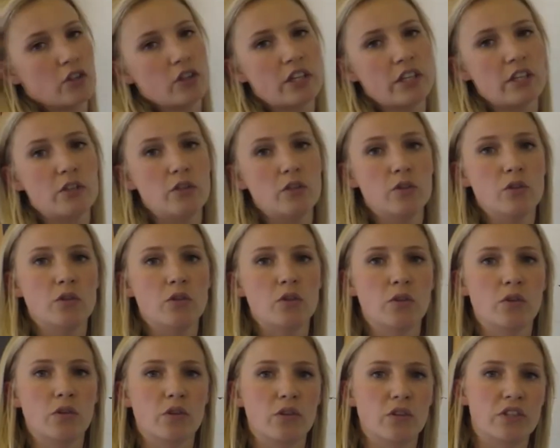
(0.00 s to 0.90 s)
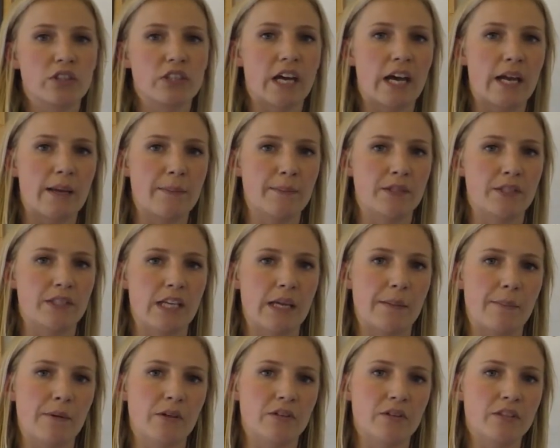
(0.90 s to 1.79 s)
that you know your times
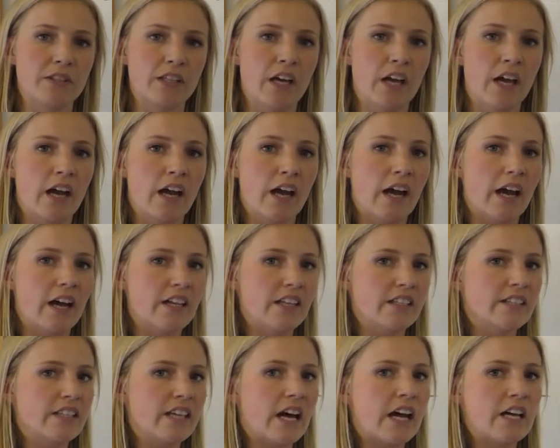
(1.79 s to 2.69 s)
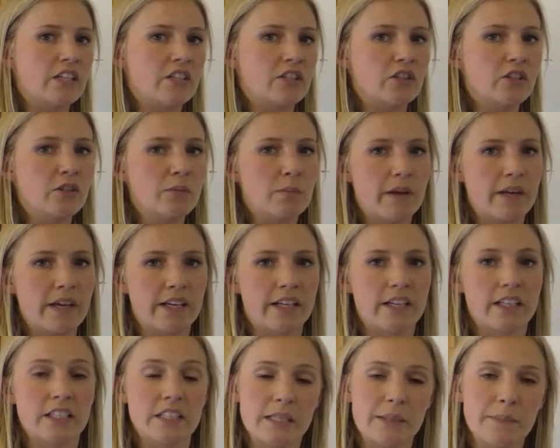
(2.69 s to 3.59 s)
tables, as that should
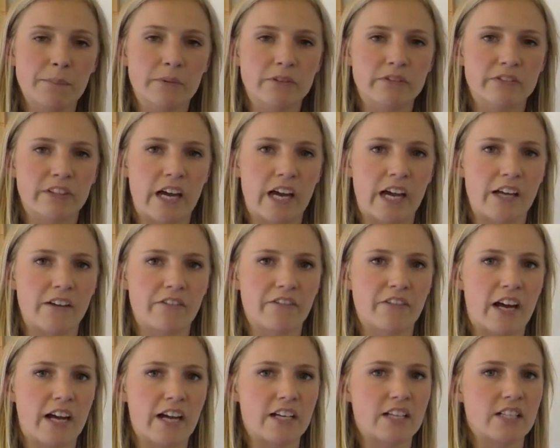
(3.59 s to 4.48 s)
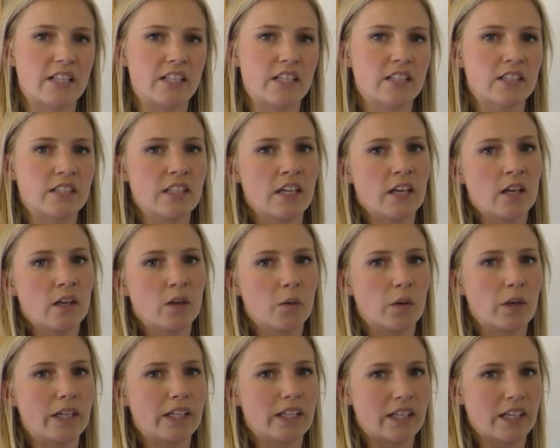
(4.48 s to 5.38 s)
make simplifying fractions
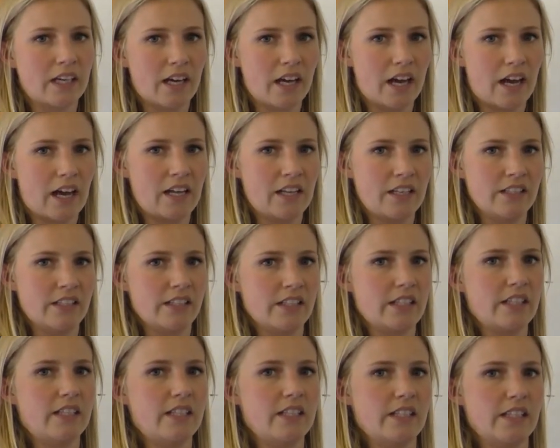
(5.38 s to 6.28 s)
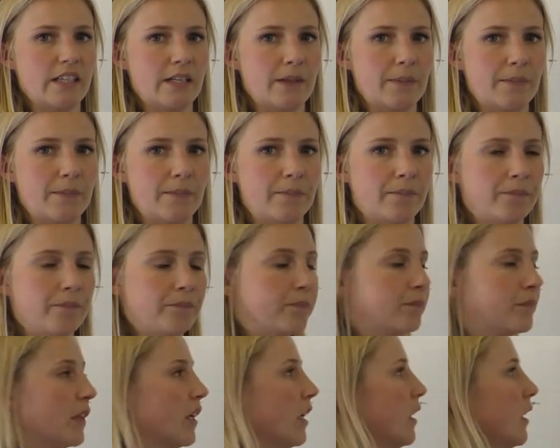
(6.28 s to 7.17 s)
quick and easy.
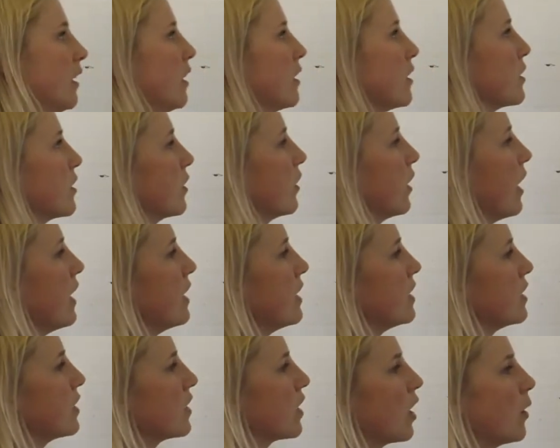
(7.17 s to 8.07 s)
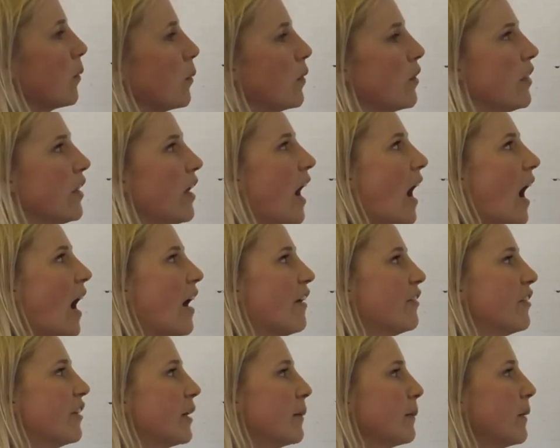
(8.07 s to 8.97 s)
So let's start with the
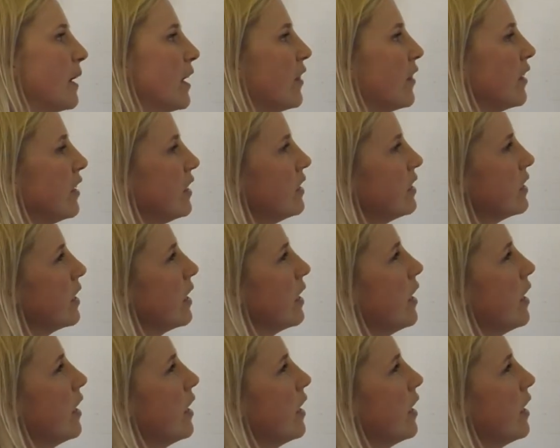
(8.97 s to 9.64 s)
halving method.